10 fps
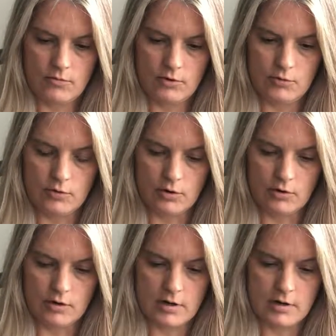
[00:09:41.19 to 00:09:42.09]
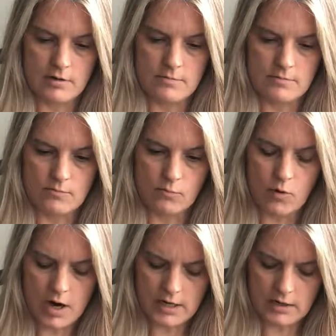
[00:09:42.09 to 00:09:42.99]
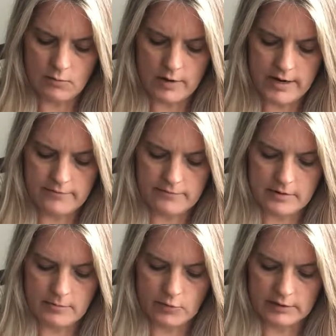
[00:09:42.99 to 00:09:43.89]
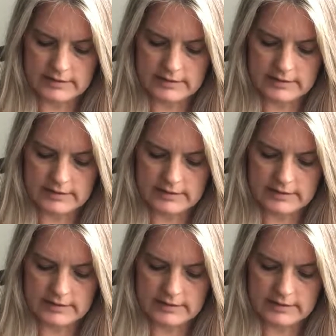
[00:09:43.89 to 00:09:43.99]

you are um, walking away from or